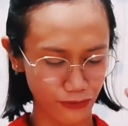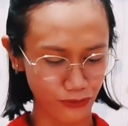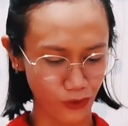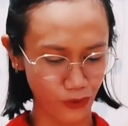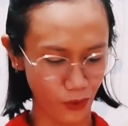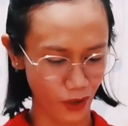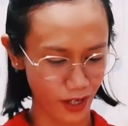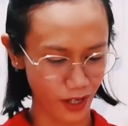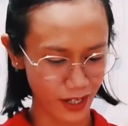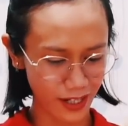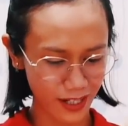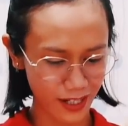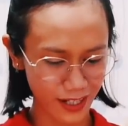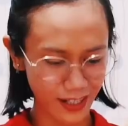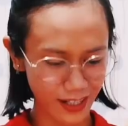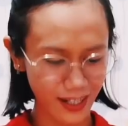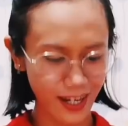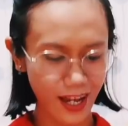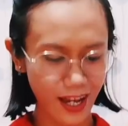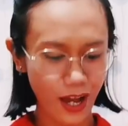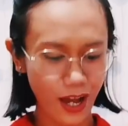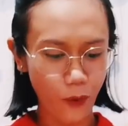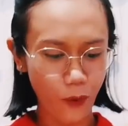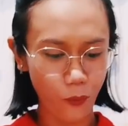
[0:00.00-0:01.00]
4,
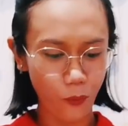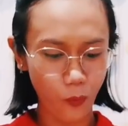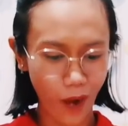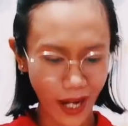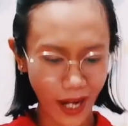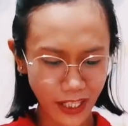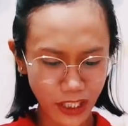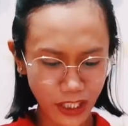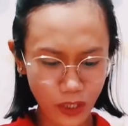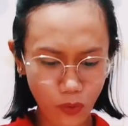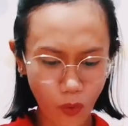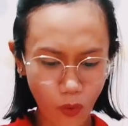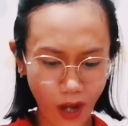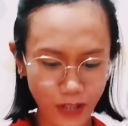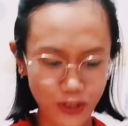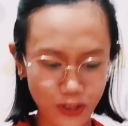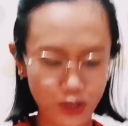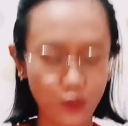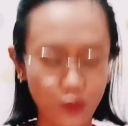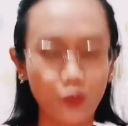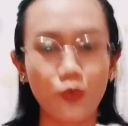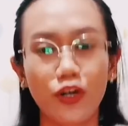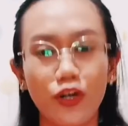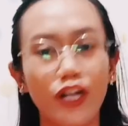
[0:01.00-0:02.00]
why do you want
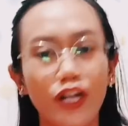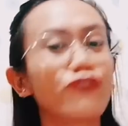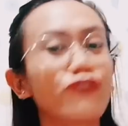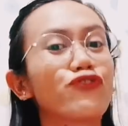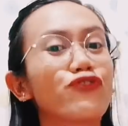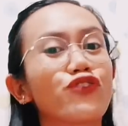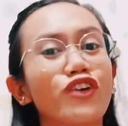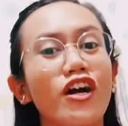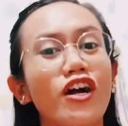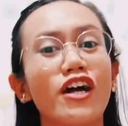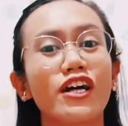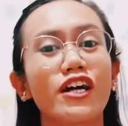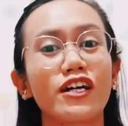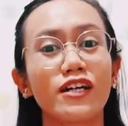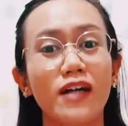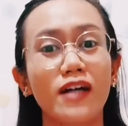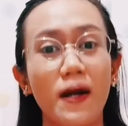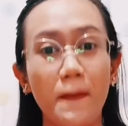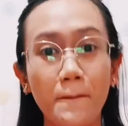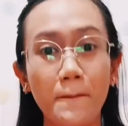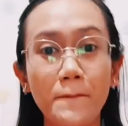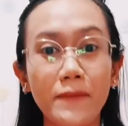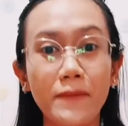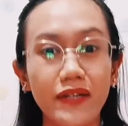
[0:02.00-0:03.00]
to work for our
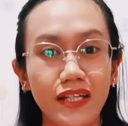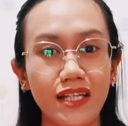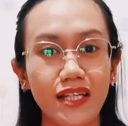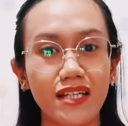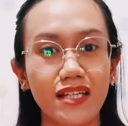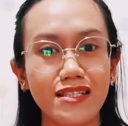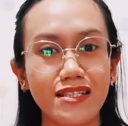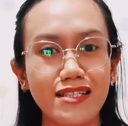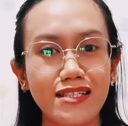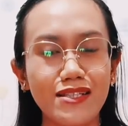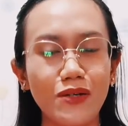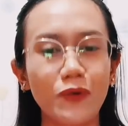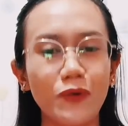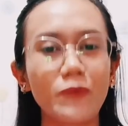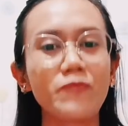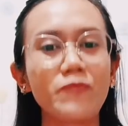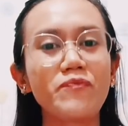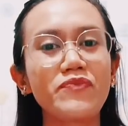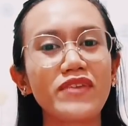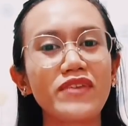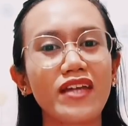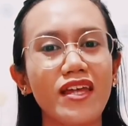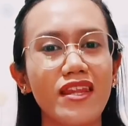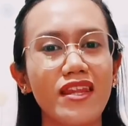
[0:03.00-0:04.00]
company? So
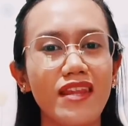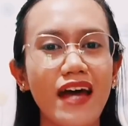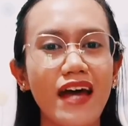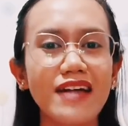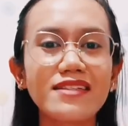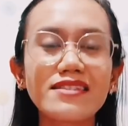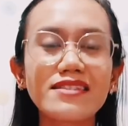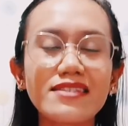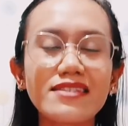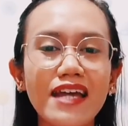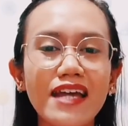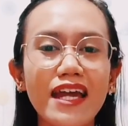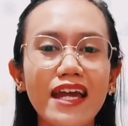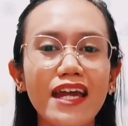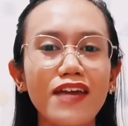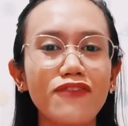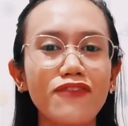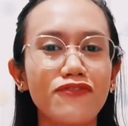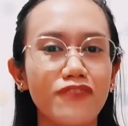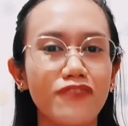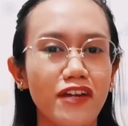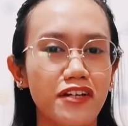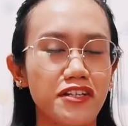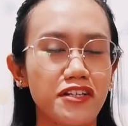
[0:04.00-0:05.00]
that's a
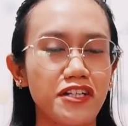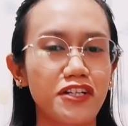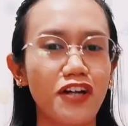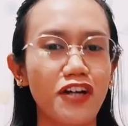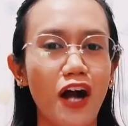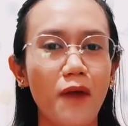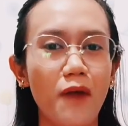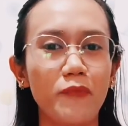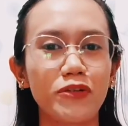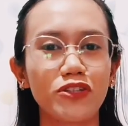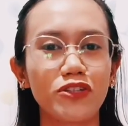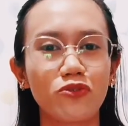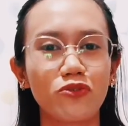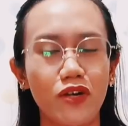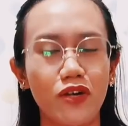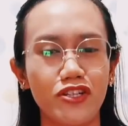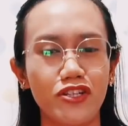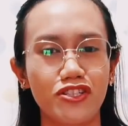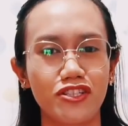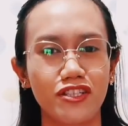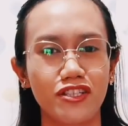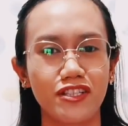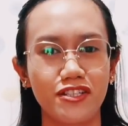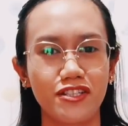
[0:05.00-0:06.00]
very common
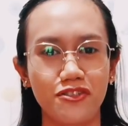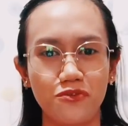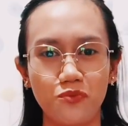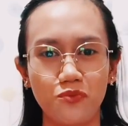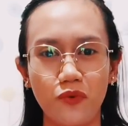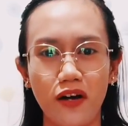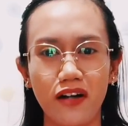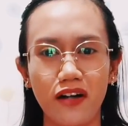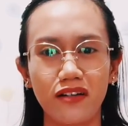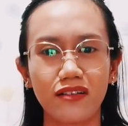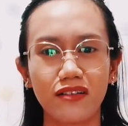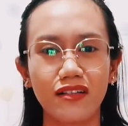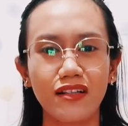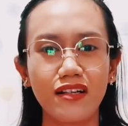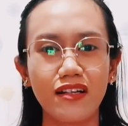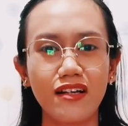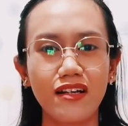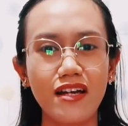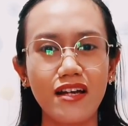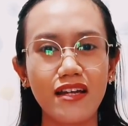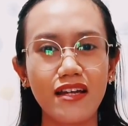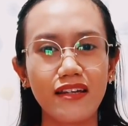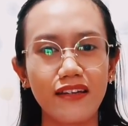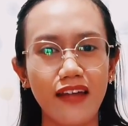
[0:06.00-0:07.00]
question as well.
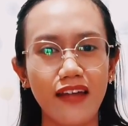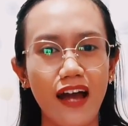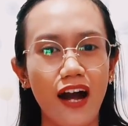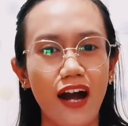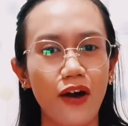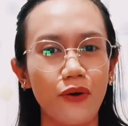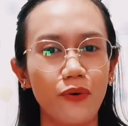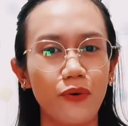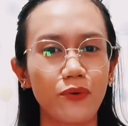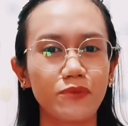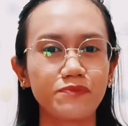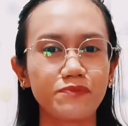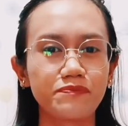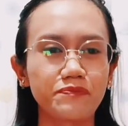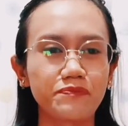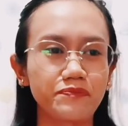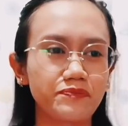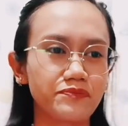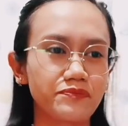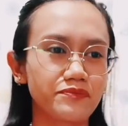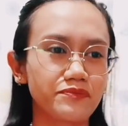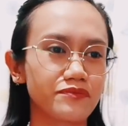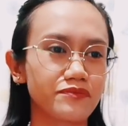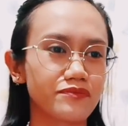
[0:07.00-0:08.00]
Now,
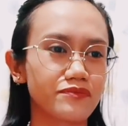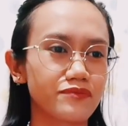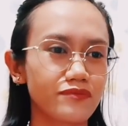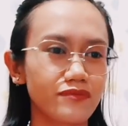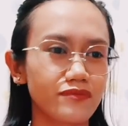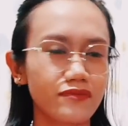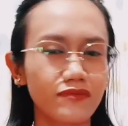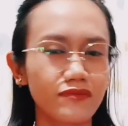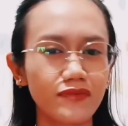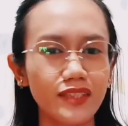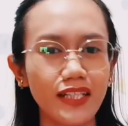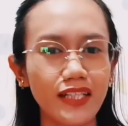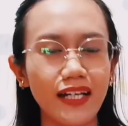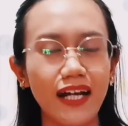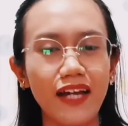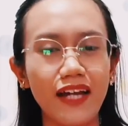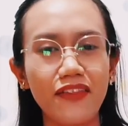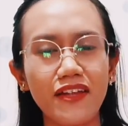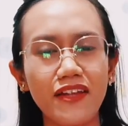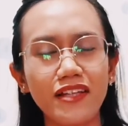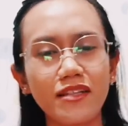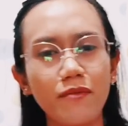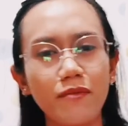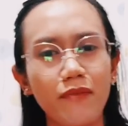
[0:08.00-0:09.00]
I
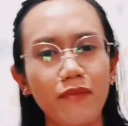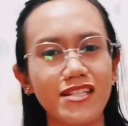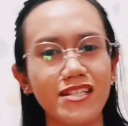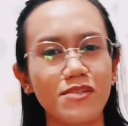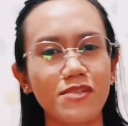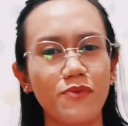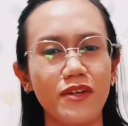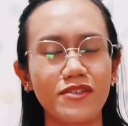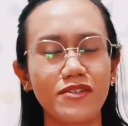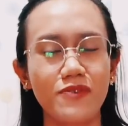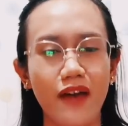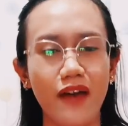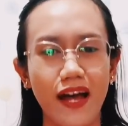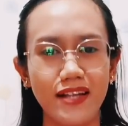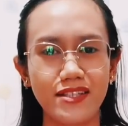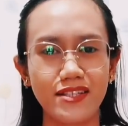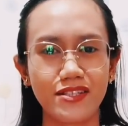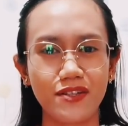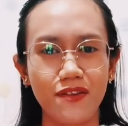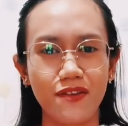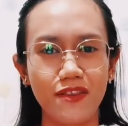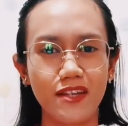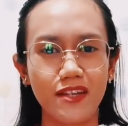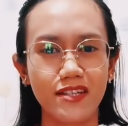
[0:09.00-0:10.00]
think the best way to
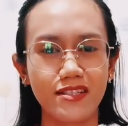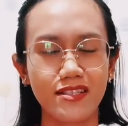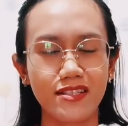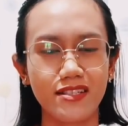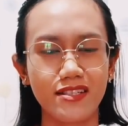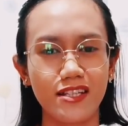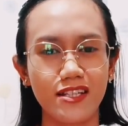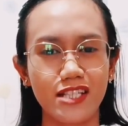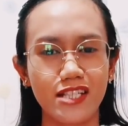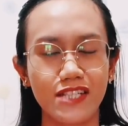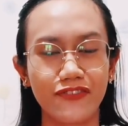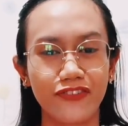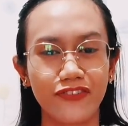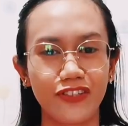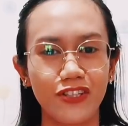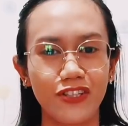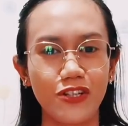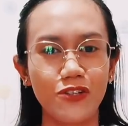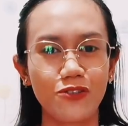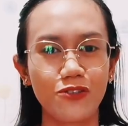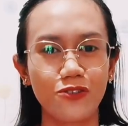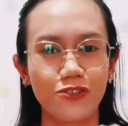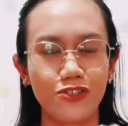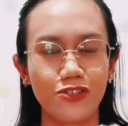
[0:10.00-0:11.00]
answer this is for
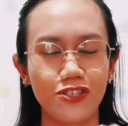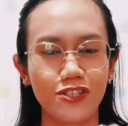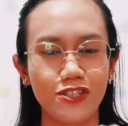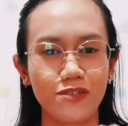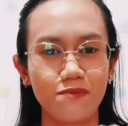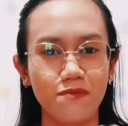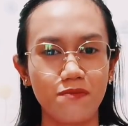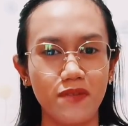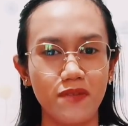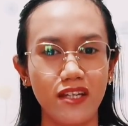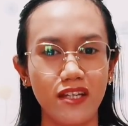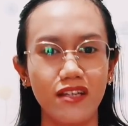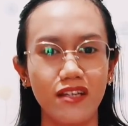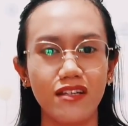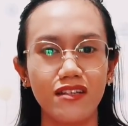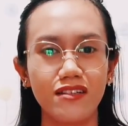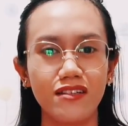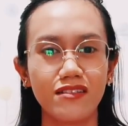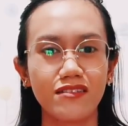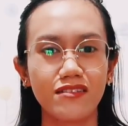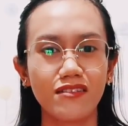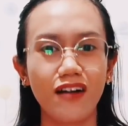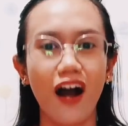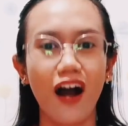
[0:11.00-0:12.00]
you to just
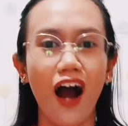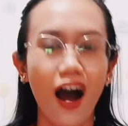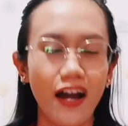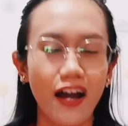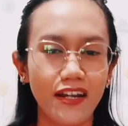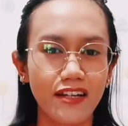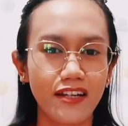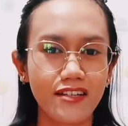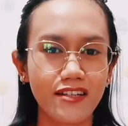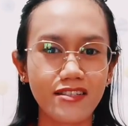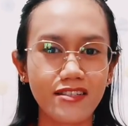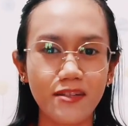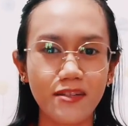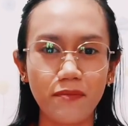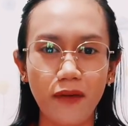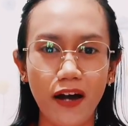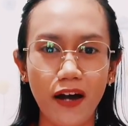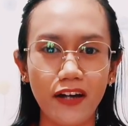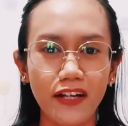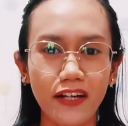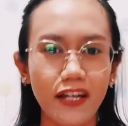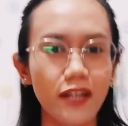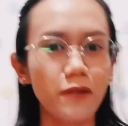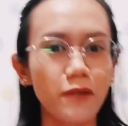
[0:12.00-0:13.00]
be honest
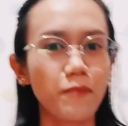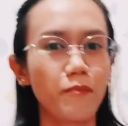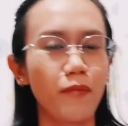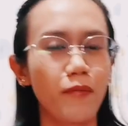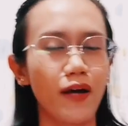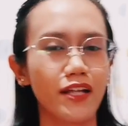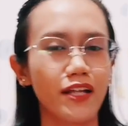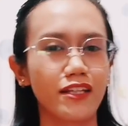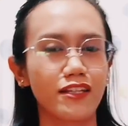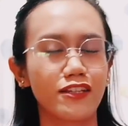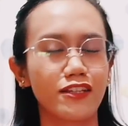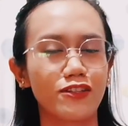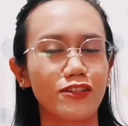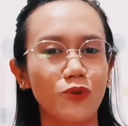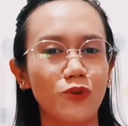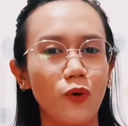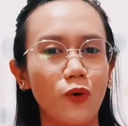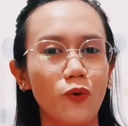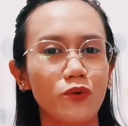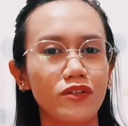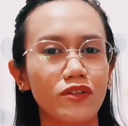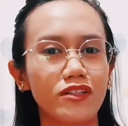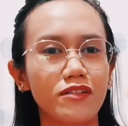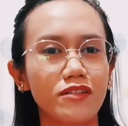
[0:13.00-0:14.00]
about it, but
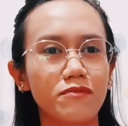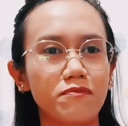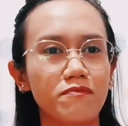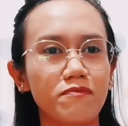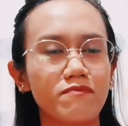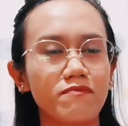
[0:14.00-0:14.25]
don't